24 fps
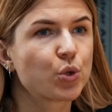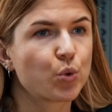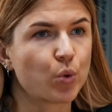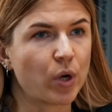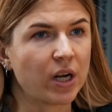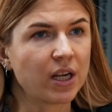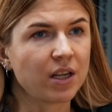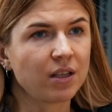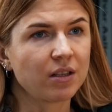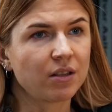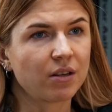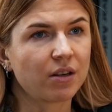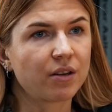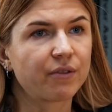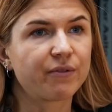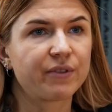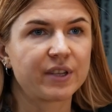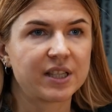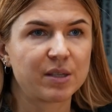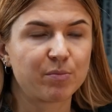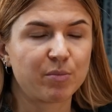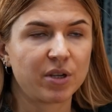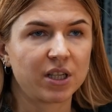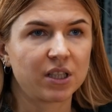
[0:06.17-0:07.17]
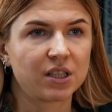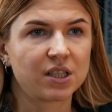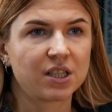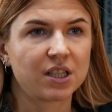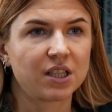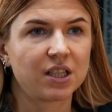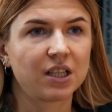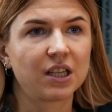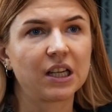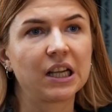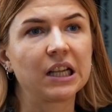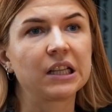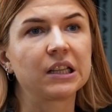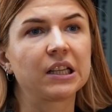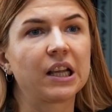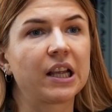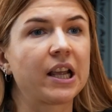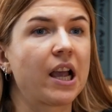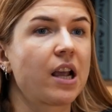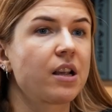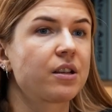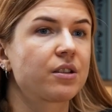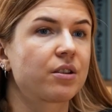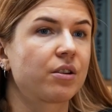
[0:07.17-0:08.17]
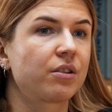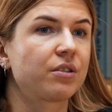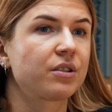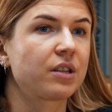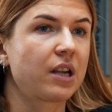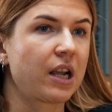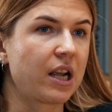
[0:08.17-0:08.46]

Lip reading: Tracking your visibility in AI search